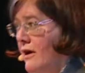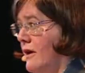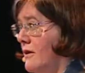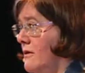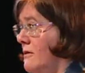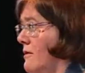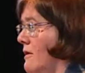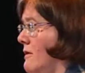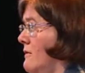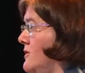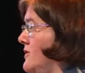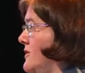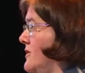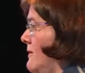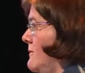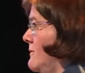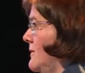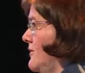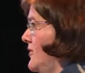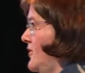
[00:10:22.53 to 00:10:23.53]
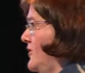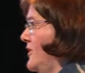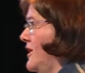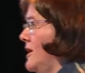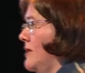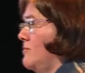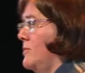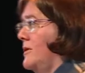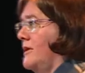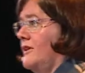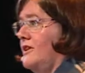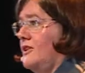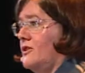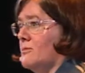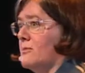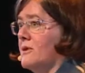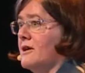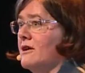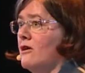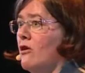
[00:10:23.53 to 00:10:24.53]
And to those I will say,
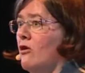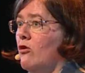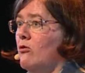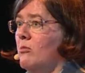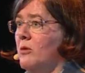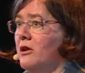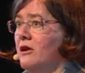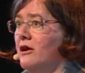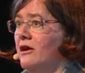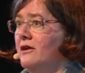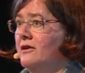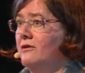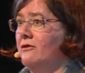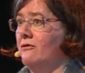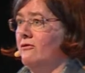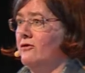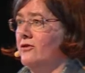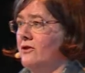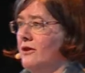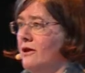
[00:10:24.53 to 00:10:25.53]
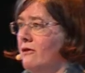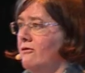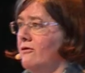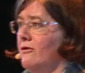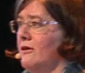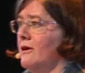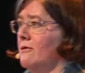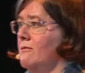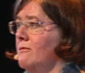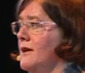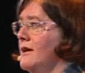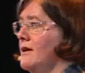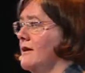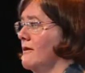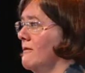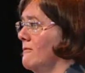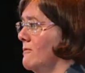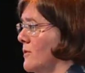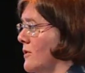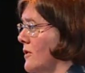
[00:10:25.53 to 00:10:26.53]
please bring home a lot of stuff that we
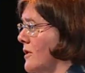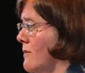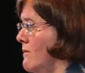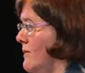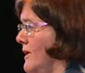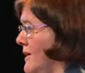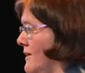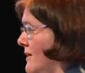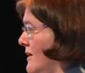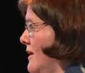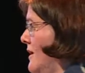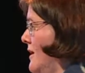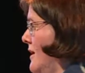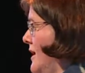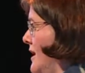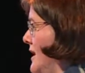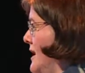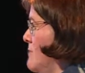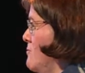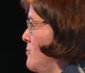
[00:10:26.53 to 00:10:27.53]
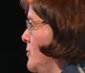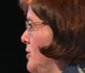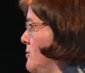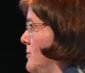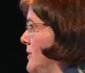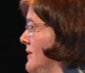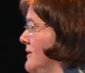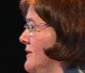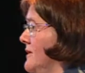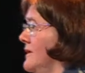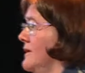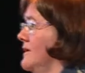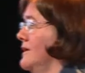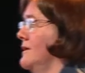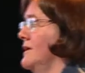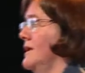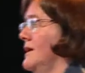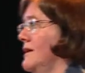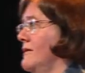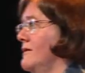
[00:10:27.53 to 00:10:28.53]
can work with and implement
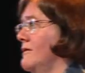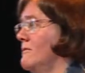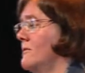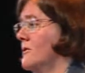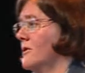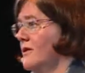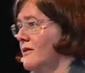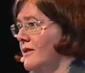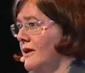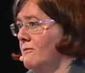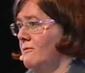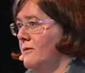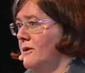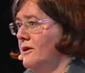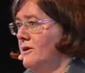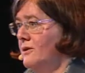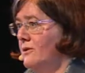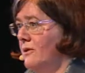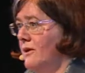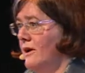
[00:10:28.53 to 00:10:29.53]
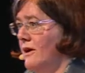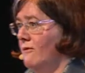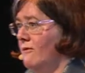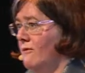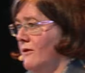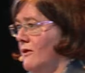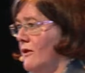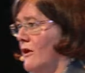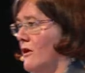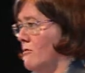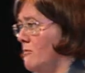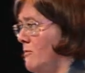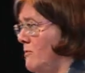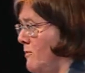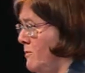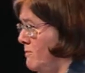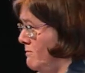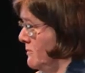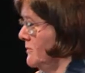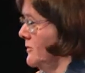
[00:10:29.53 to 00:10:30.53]
in the work that we're doing with our
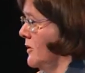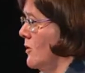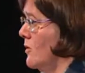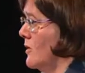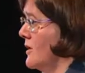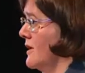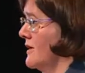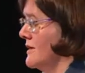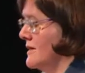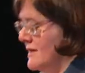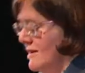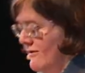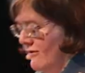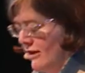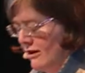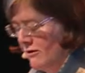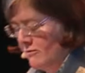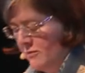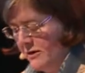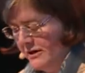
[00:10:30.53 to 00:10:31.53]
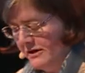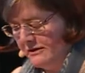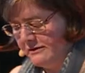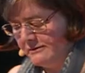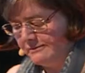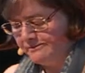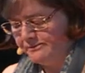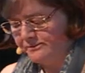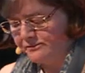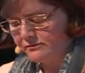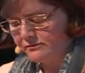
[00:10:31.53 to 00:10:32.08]
audience development.